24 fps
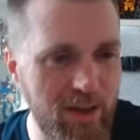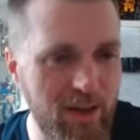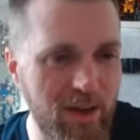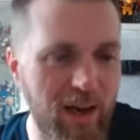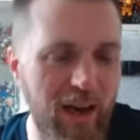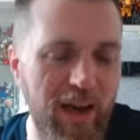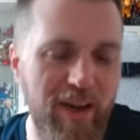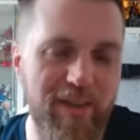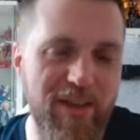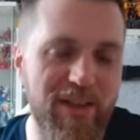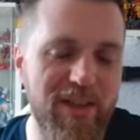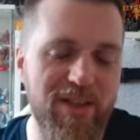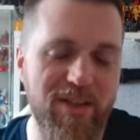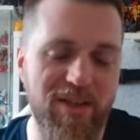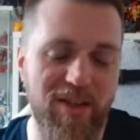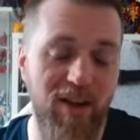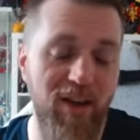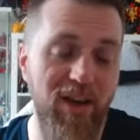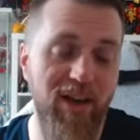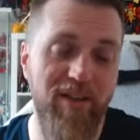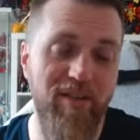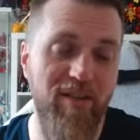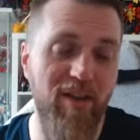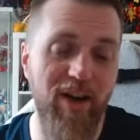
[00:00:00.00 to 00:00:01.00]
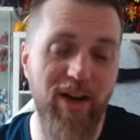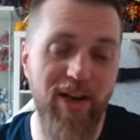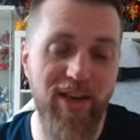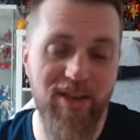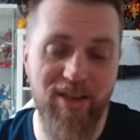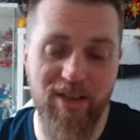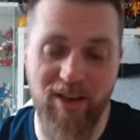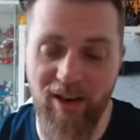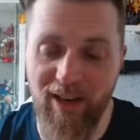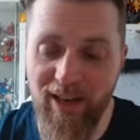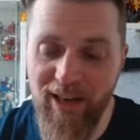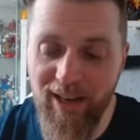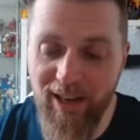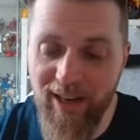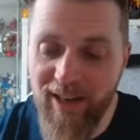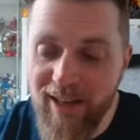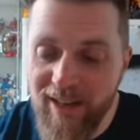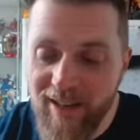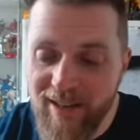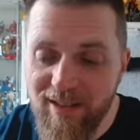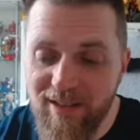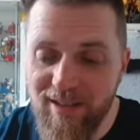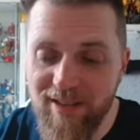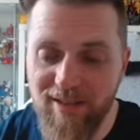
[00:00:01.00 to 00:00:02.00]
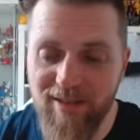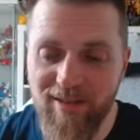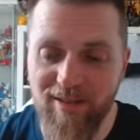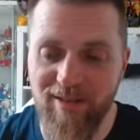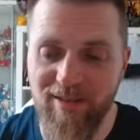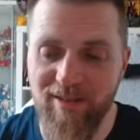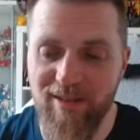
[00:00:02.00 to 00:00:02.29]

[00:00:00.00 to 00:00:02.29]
I mean, Skyrain, Skylynx.